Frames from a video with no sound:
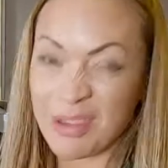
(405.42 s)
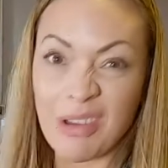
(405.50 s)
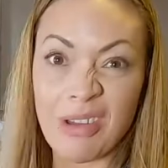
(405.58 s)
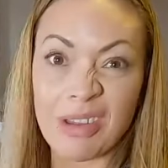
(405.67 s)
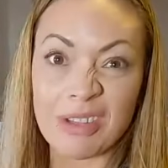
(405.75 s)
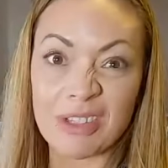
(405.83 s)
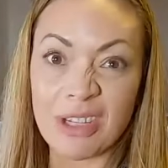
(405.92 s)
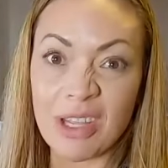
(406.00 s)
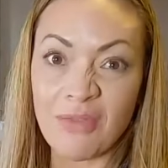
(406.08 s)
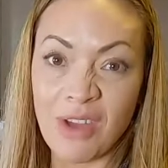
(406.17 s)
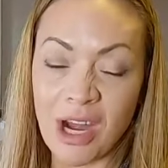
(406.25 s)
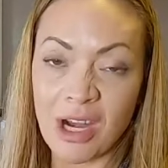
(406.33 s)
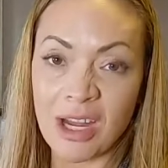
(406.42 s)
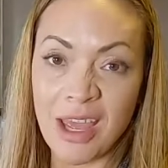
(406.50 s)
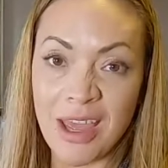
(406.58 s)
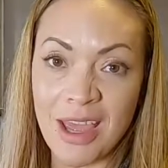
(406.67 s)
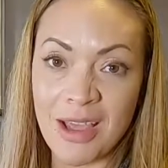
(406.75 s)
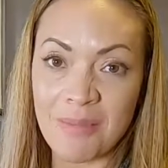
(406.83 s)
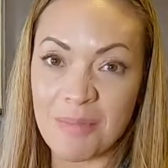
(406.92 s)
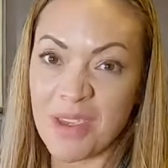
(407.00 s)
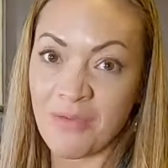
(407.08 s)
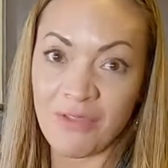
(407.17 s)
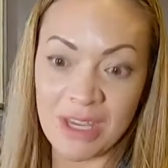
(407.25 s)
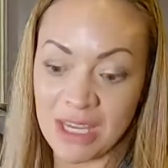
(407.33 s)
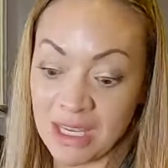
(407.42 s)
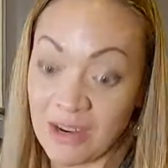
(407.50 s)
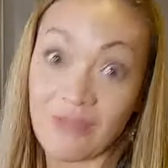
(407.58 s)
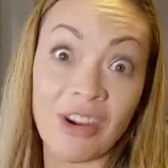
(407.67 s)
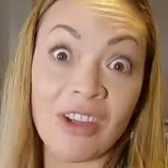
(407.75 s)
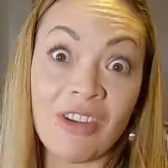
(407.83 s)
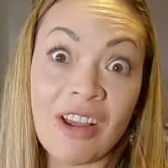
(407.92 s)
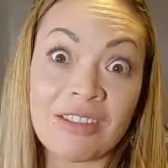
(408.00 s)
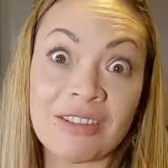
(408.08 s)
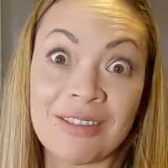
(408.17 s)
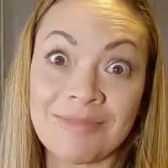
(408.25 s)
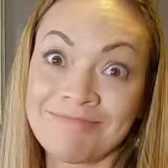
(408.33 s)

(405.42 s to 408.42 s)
call it? Chili Verde beef fajita fried rice.